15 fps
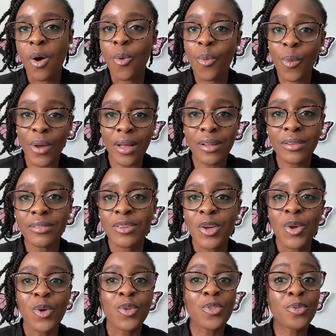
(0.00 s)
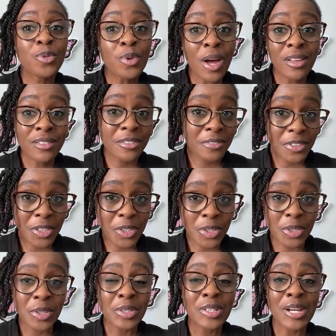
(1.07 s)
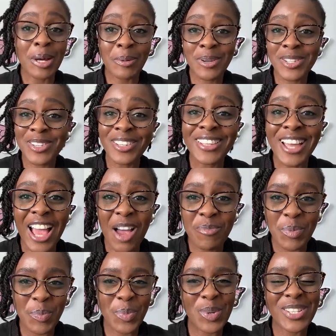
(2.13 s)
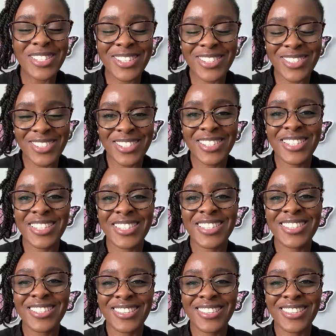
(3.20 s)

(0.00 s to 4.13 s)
Well, throughout the video, I'm sure there have been pointers to this.